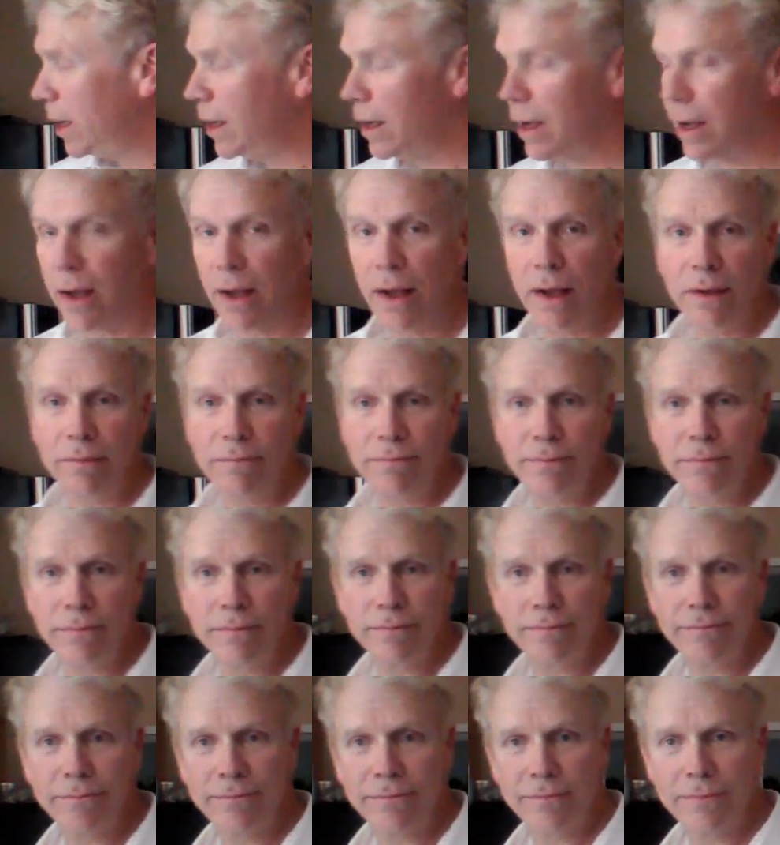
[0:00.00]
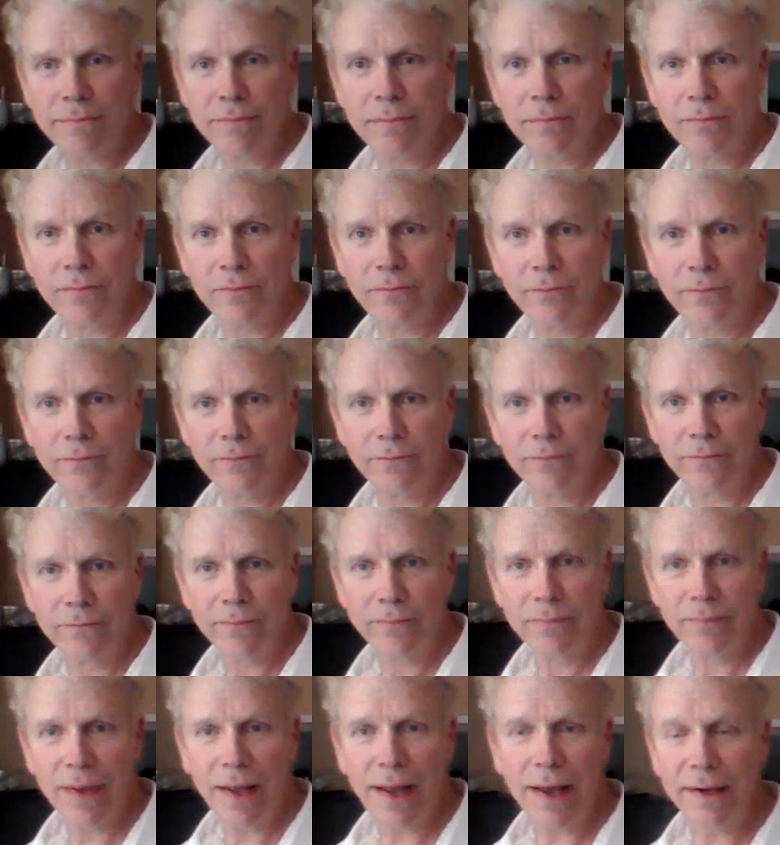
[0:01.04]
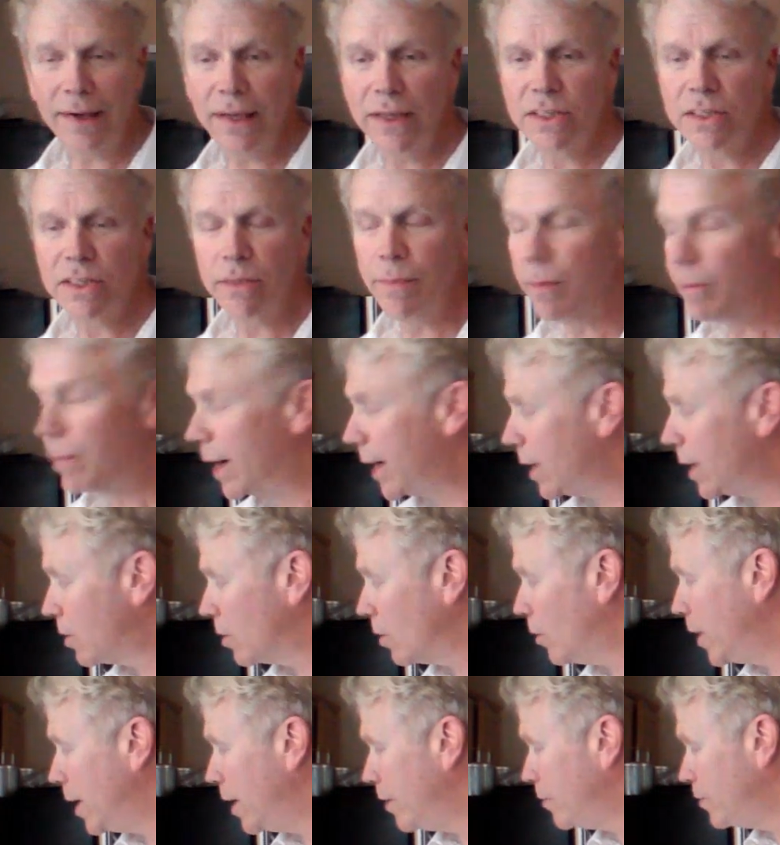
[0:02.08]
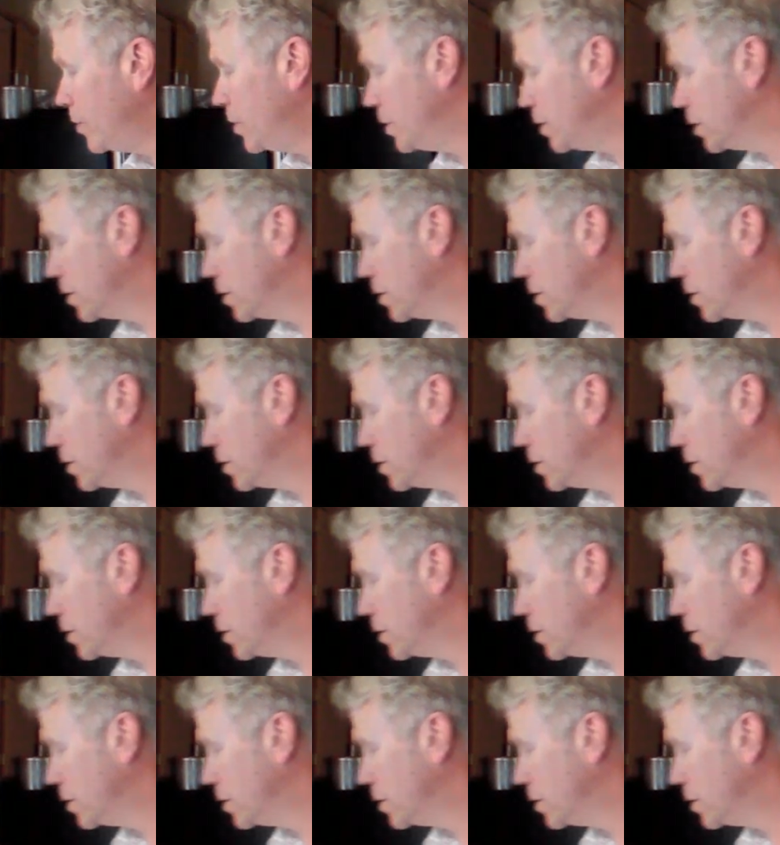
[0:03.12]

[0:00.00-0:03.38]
uh, that needs to be microwaved.